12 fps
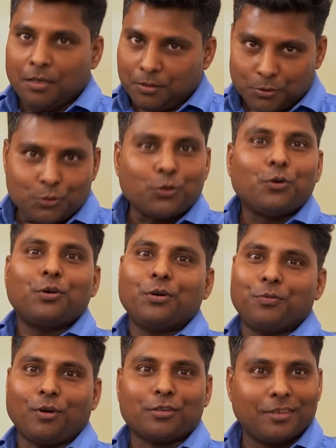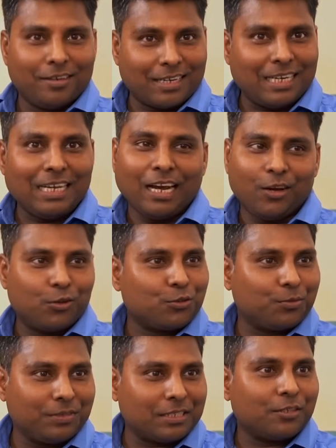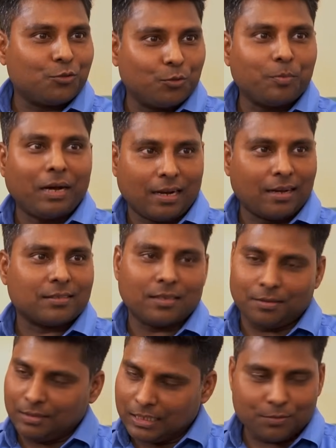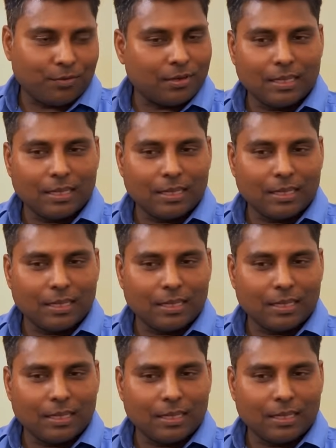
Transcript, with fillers: So fortunately, I also visited to Maharashtra just for